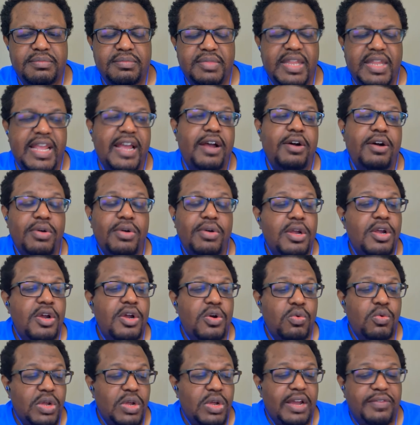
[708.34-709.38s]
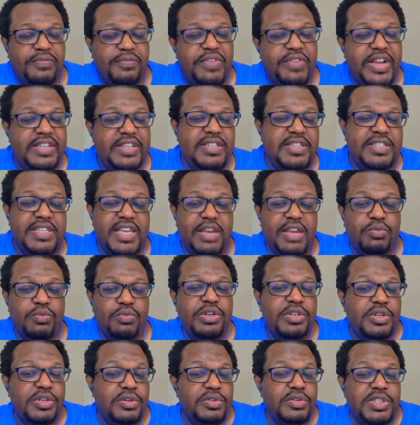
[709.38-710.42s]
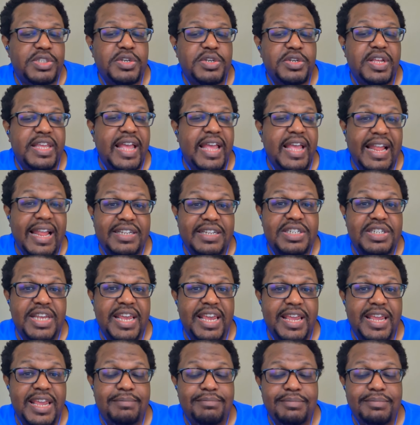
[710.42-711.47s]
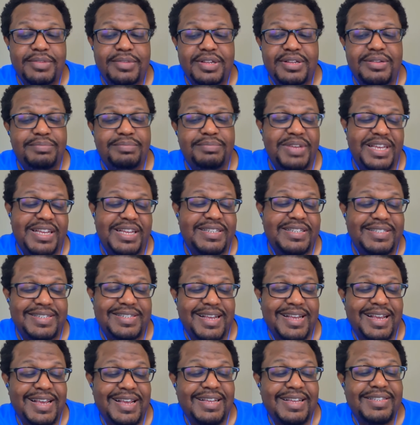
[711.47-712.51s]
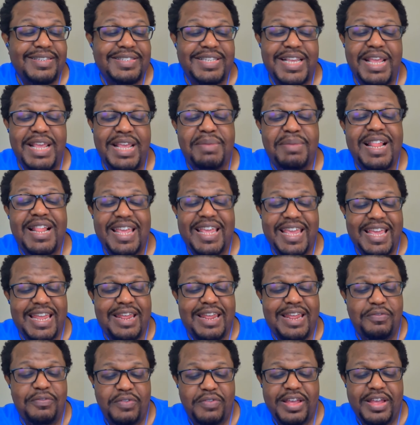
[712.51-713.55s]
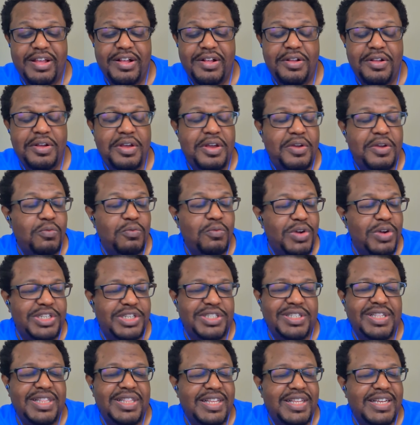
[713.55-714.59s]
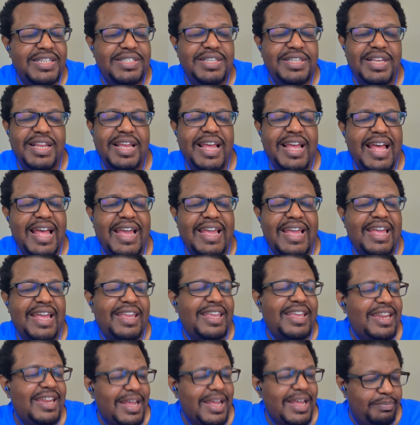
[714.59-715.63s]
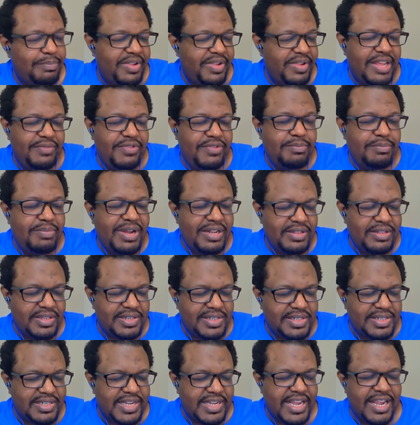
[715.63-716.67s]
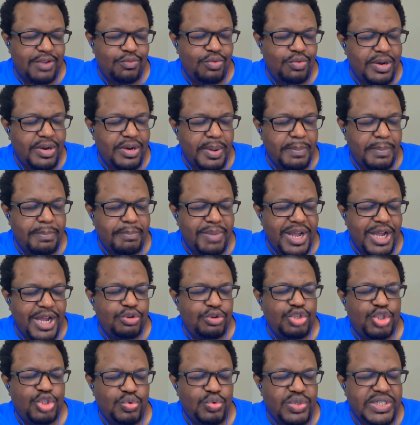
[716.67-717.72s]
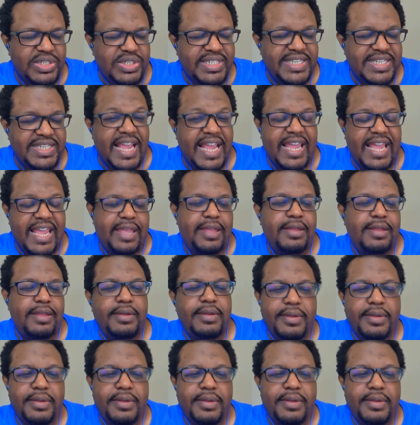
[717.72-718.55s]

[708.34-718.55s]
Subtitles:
Now, will our fixes get reduced to the college game? Because seemingly NFL, which this, I cannot believe I'm about to say what I'm about to say.